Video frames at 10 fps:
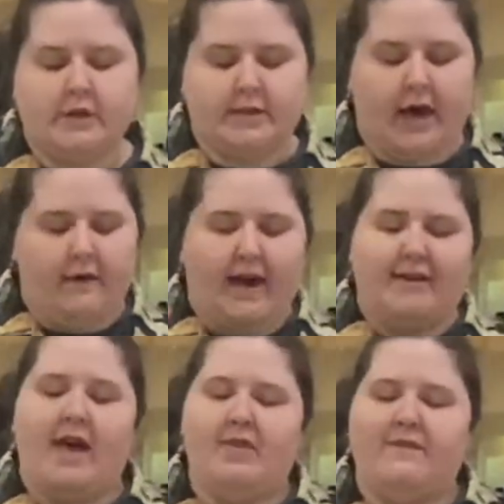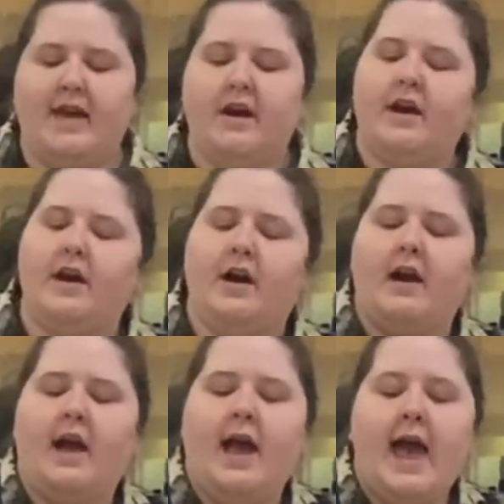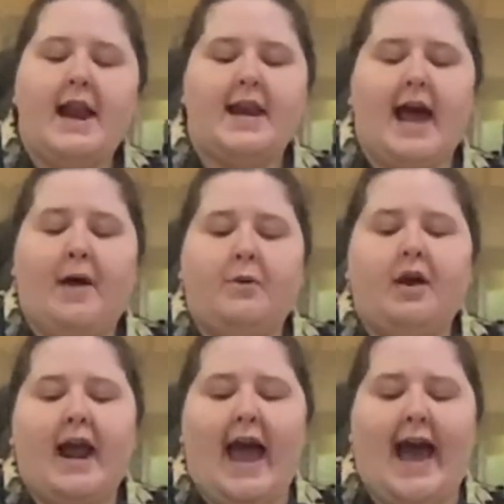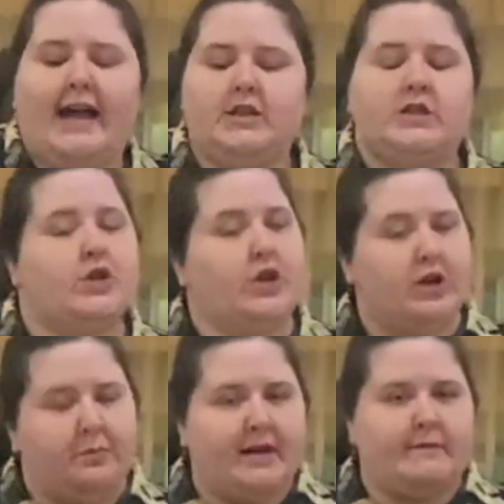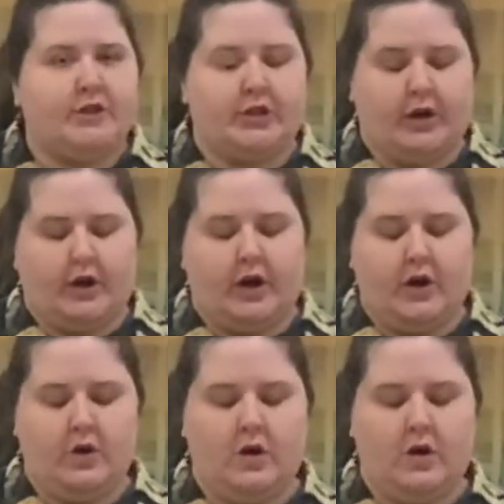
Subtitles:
So I've got the vinegar. Now I'm gonna add just a little bit of sugar.